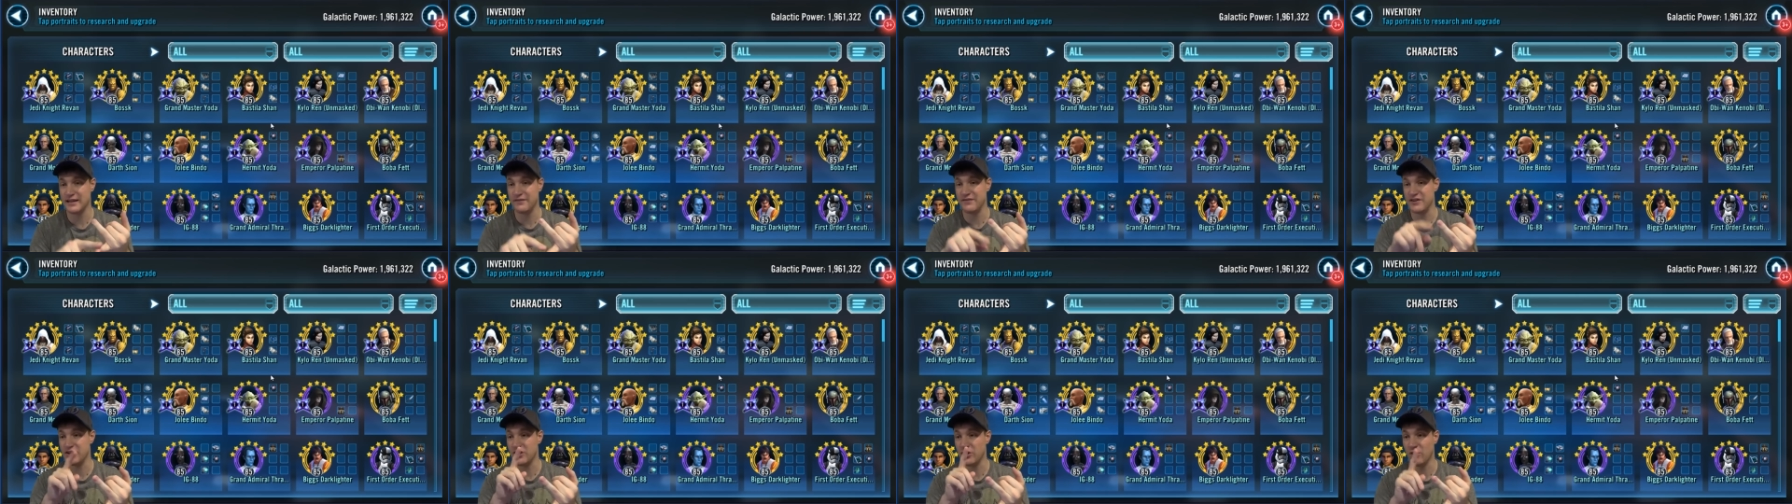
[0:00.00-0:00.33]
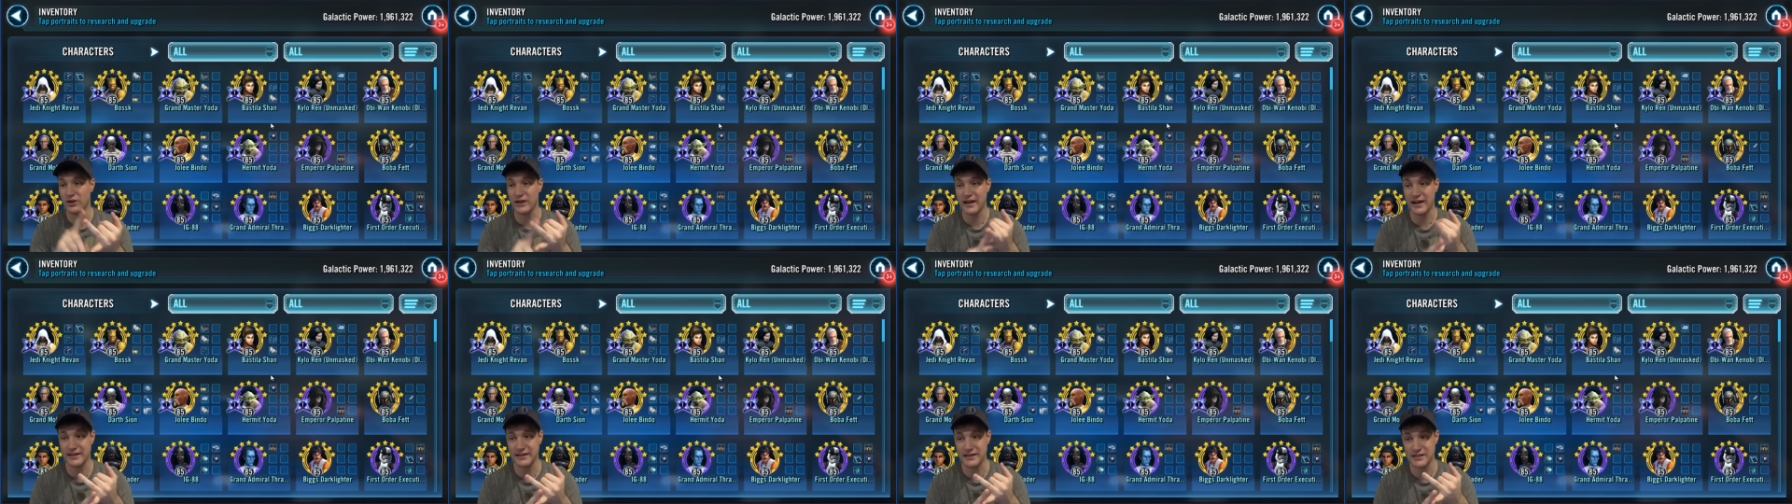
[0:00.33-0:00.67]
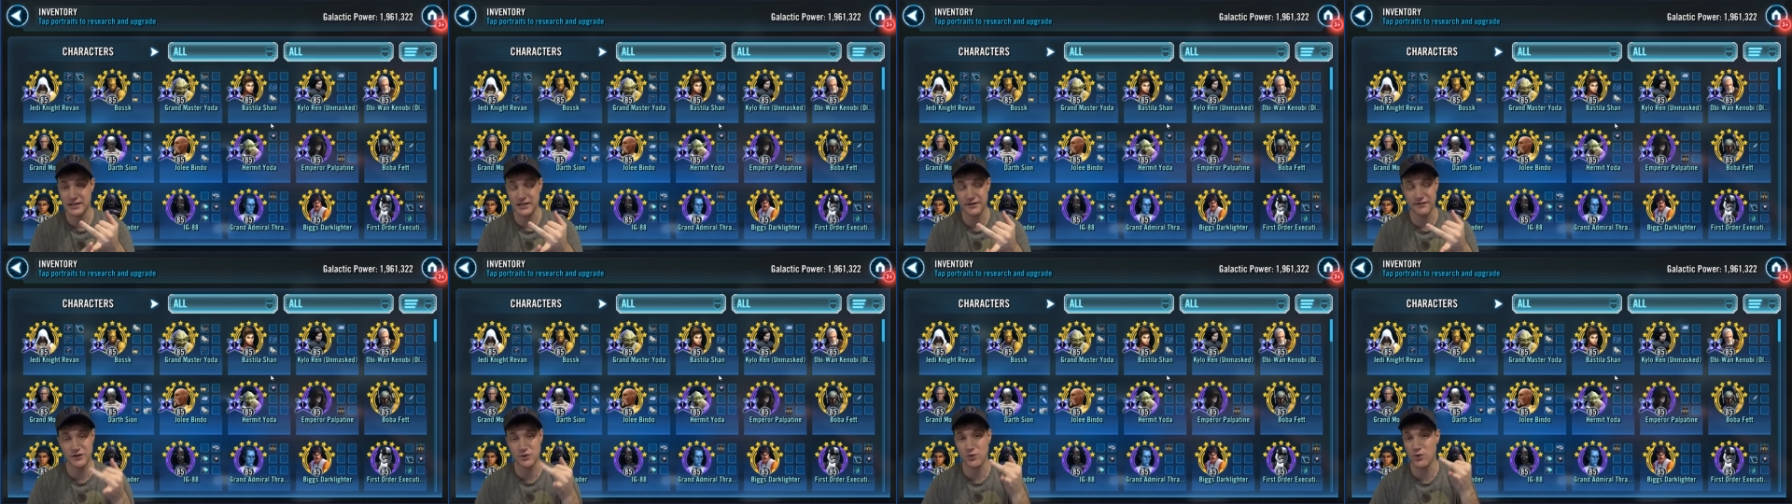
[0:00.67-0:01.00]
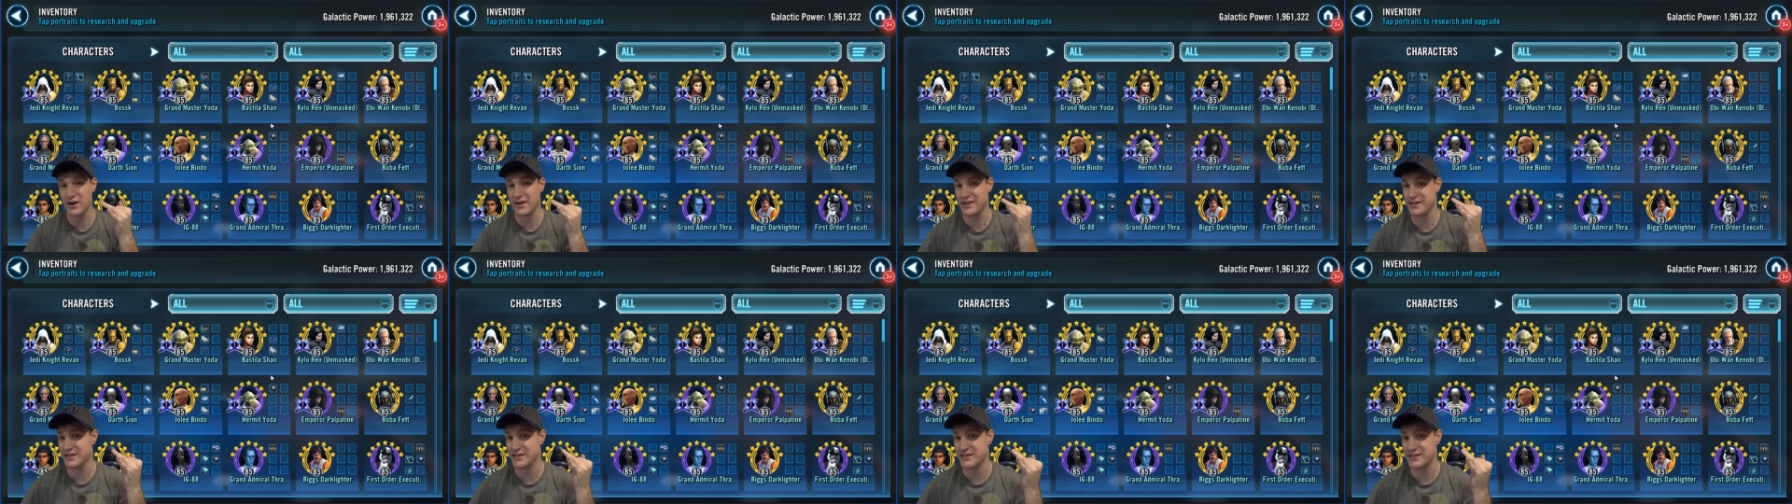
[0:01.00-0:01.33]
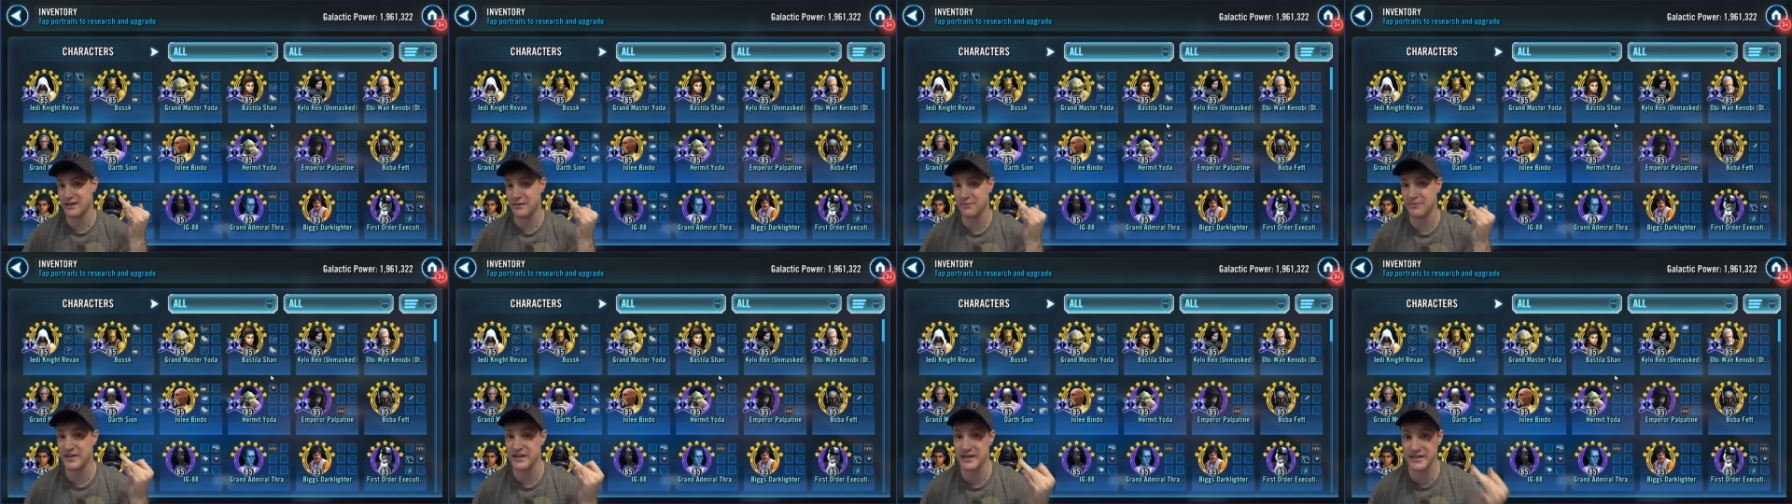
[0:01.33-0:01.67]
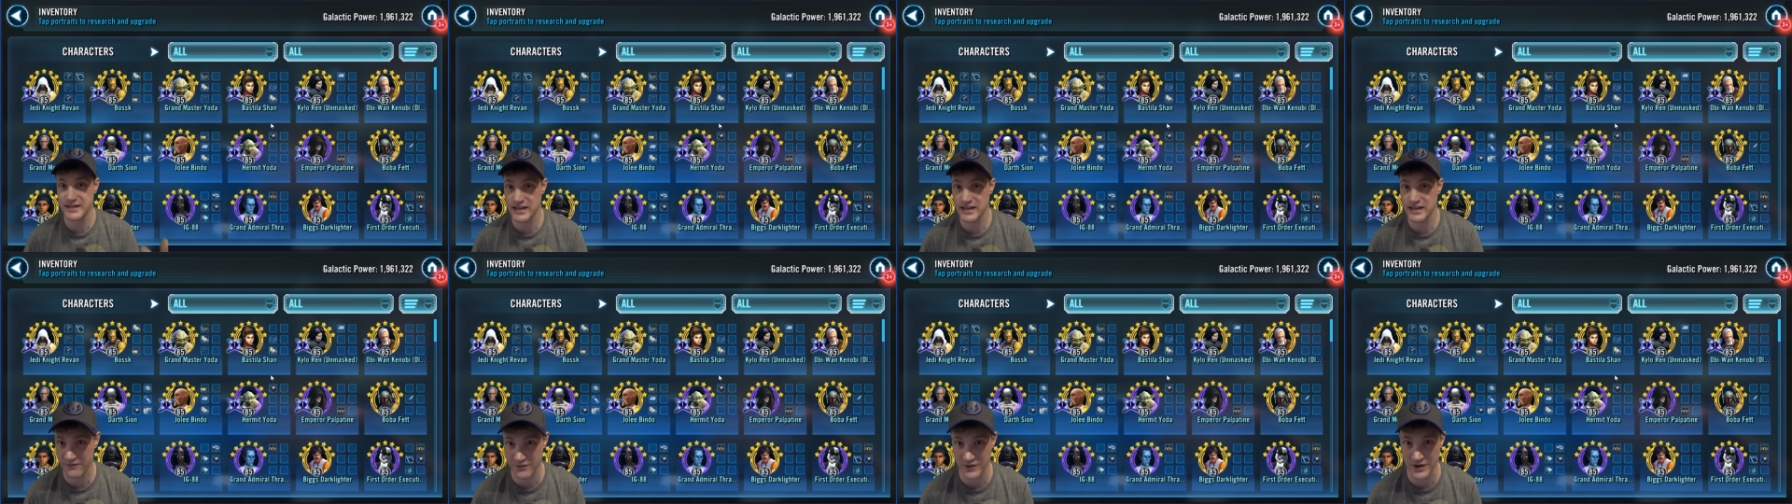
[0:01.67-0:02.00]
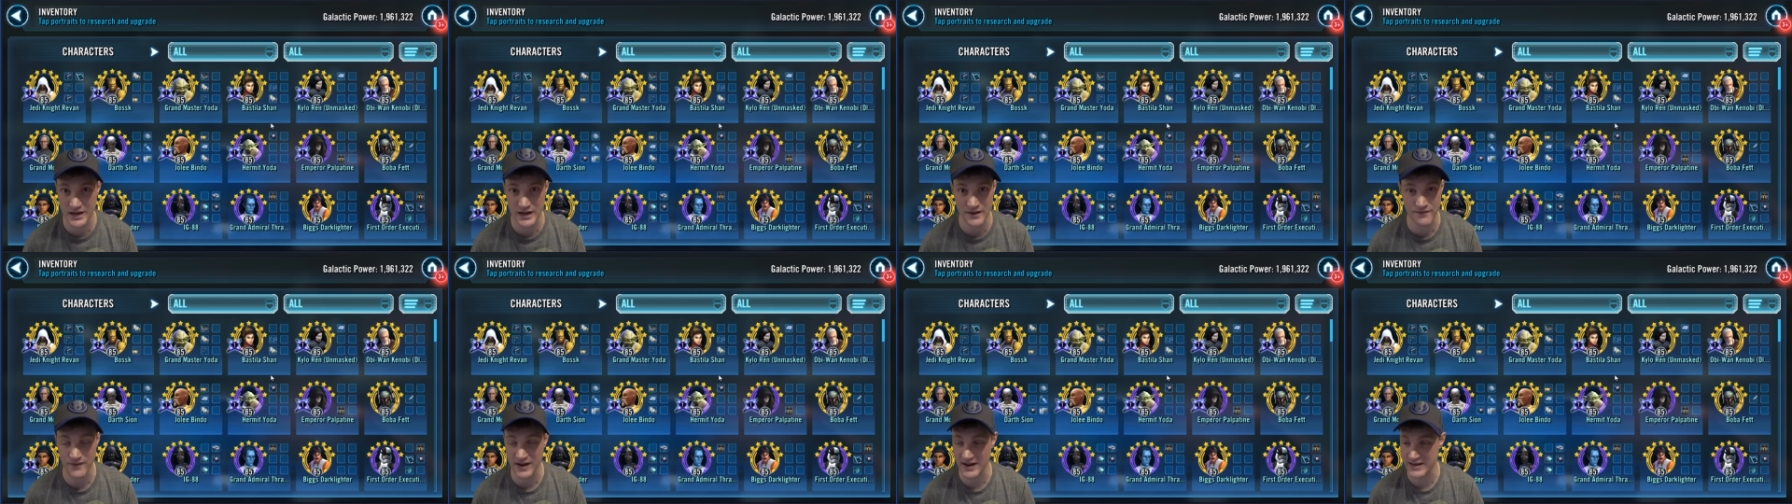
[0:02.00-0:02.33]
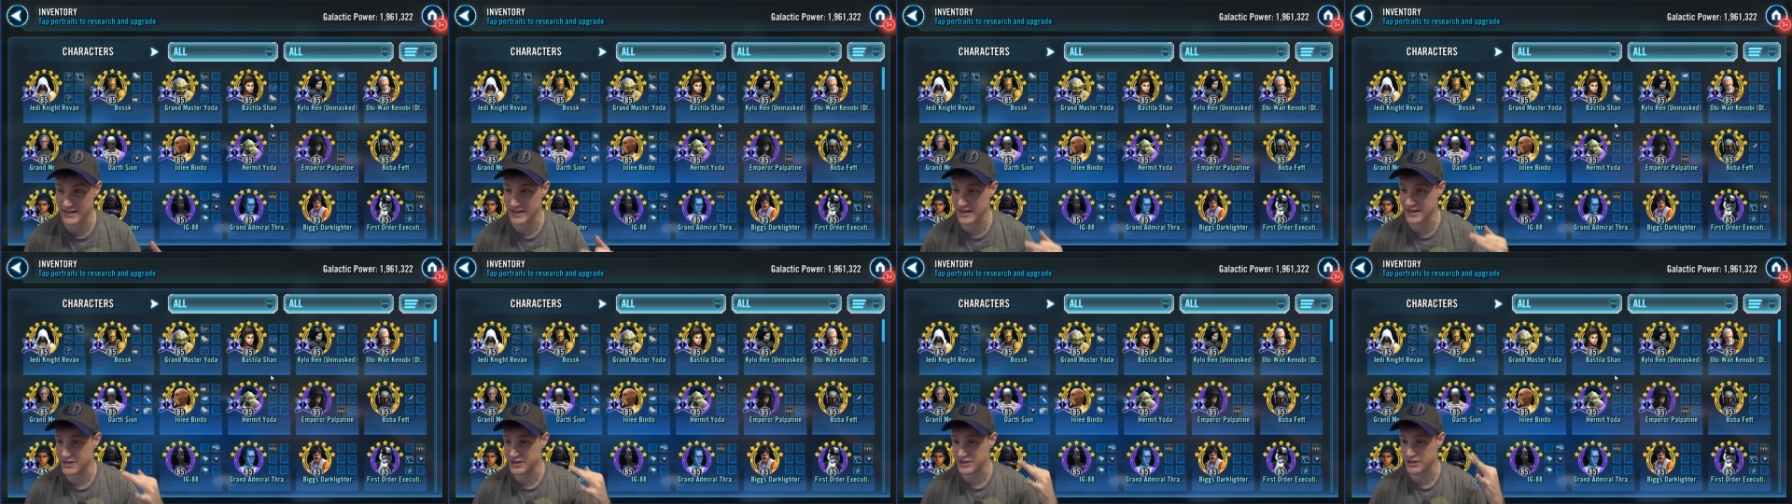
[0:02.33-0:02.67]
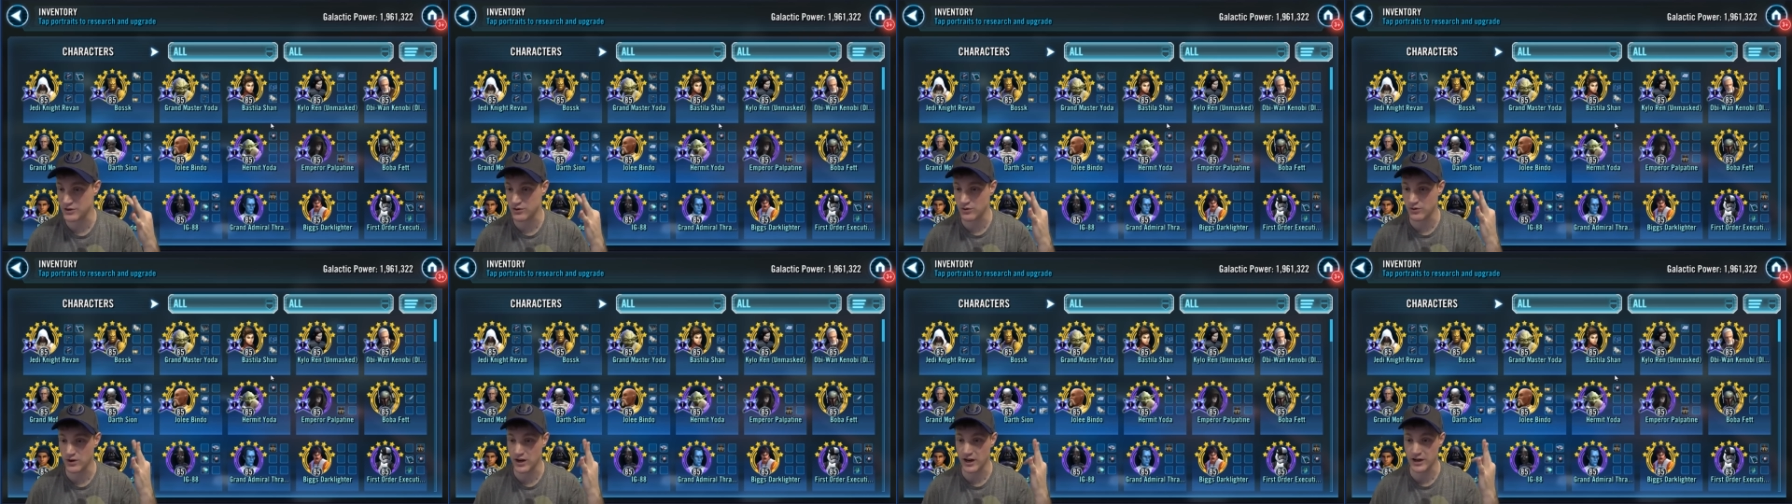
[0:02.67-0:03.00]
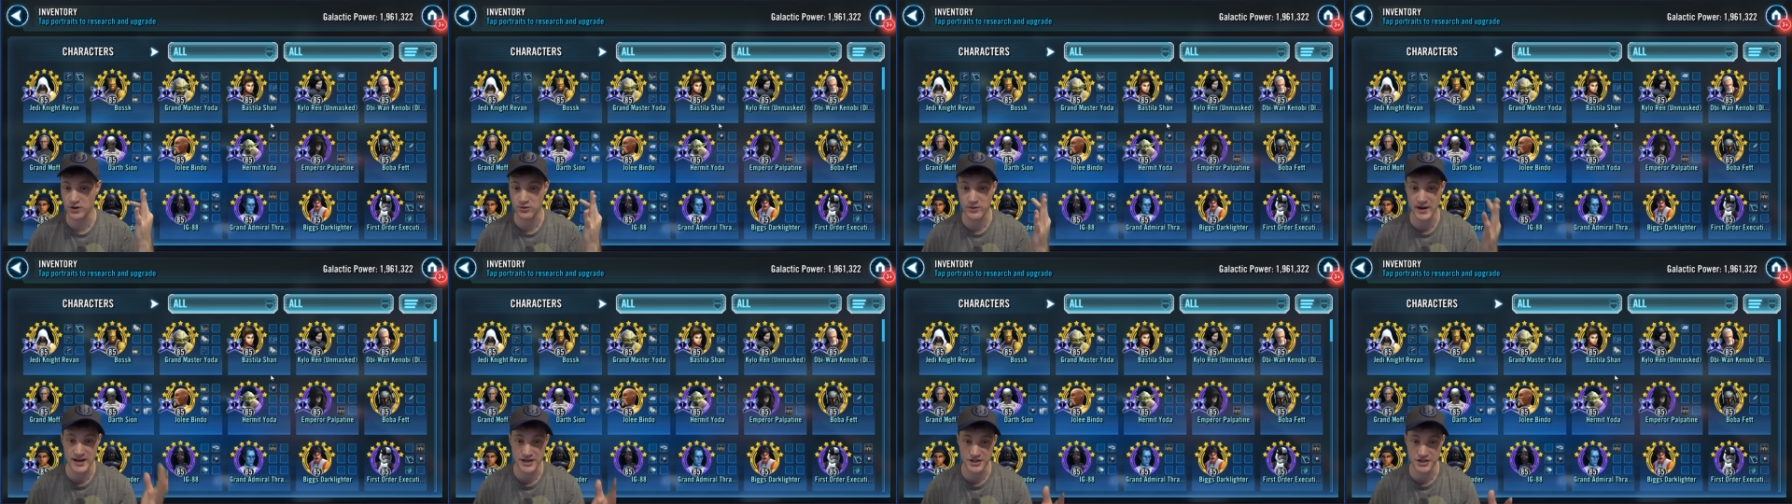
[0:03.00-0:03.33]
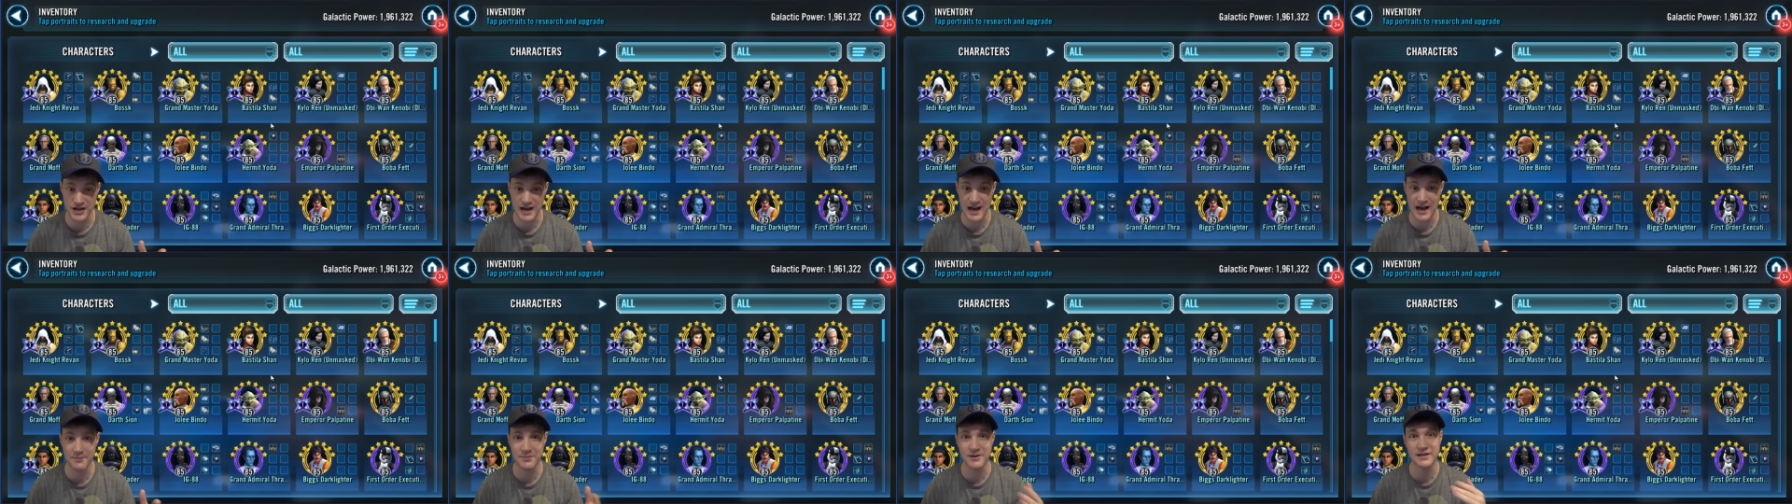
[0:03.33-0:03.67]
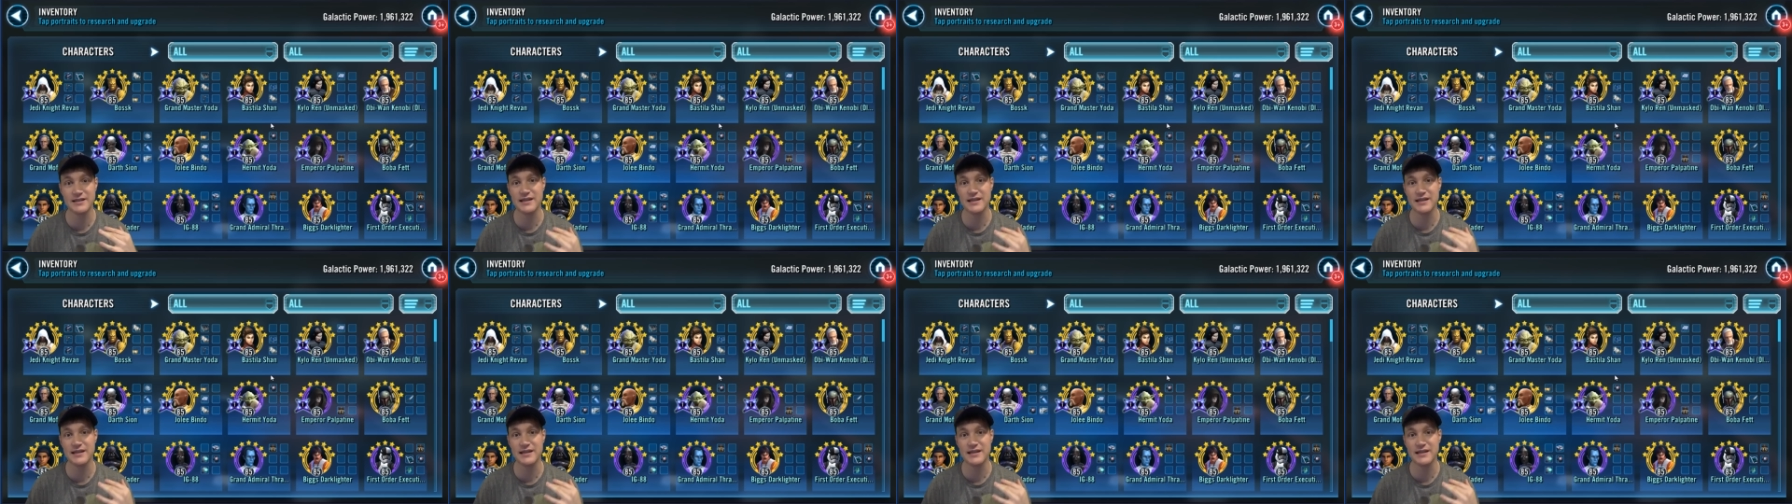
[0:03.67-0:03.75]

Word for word: if you don't like this, if you want to see something different, if I didn't do a great job,